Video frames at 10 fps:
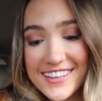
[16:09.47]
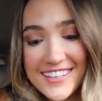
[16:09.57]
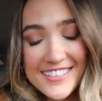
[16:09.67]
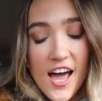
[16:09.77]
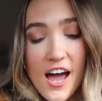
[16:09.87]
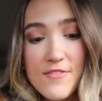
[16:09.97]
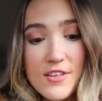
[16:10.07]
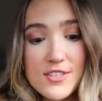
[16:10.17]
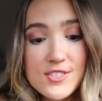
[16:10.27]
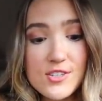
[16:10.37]
like this. I
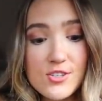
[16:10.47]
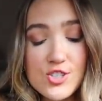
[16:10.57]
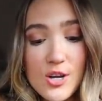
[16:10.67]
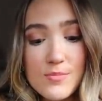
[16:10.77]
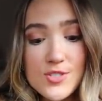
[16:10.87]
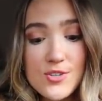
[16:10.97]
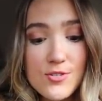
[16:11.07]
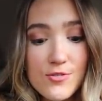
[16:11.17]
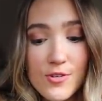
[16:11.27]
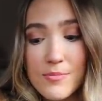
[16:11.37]
found this little
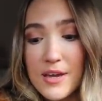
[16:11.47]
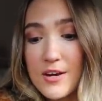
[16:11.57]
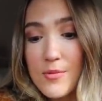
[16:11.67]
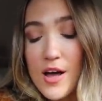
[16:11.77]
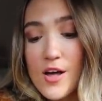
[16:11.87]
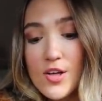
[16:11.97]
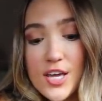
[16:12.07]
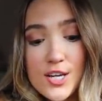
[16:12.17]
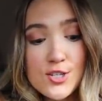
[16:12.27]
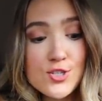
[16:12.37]
jumpsuit from Madewell.
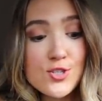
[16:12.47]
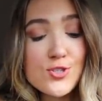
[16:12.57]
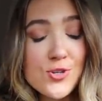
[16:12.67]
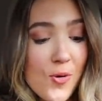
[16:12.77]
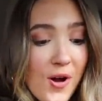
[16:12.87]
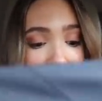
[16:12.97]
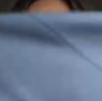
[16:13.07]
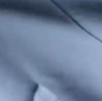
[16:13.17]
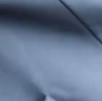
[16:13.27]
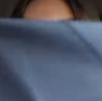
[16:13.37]
It is so
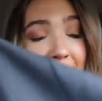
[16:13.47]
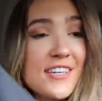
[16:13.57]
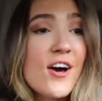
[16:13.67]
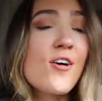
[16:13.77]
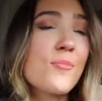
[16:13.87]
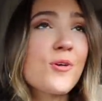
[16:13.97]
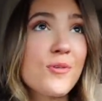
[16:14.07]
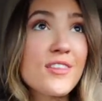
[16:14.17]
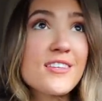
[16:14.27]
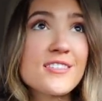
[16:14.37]
comfy. I can tell I'm gonna
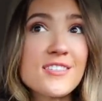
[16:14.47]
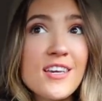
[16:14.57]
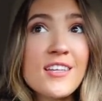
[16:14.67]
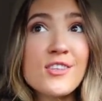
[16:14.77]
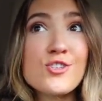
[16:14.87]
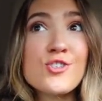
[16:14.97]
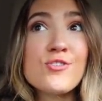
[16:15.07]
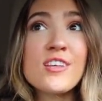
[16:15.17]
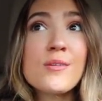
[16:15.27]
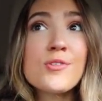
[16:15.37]
wear this in the
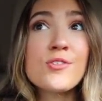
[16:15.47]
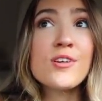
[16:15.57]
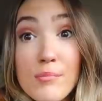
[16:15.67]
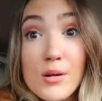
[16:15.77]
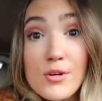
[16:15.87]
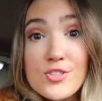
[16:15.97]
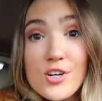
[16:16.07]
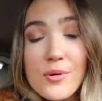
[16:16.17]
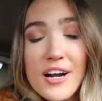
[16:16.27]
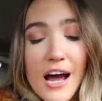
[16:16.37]
shoot that I'm doing, but I'm also
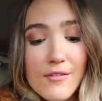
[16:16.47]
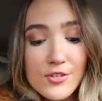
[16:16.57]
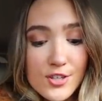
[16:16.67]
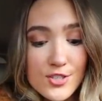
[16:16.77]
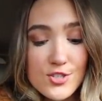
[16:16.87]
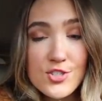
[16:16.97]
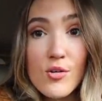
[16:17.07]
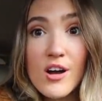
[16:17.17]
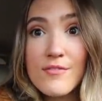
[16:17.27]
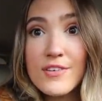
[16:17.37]
gonna wear it after because it's
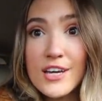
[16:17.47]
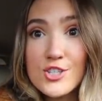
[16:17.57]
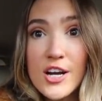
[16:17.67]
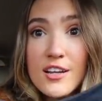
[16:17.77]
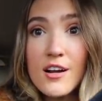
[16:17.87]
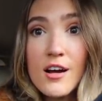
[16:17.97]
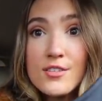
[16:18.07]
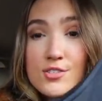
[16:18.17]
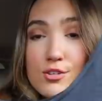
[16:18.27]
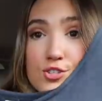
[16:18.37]
so comfy. I tried it
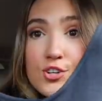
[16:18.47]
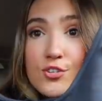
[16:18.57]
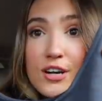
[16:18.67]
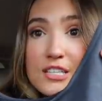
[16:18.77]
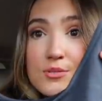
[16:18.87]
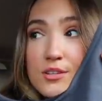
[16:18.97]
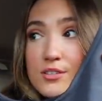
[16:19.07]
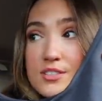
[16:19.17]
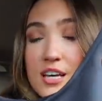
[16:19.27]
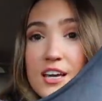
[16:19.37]
on, so I'll show you guys what it
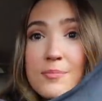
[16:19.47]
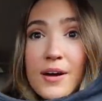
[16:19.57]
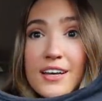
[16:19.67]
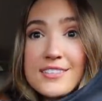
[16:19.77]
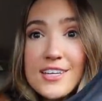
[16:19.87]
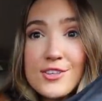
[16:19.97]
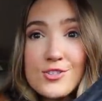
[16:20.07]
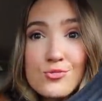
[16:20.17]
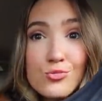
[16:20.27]
looks like, but it's like this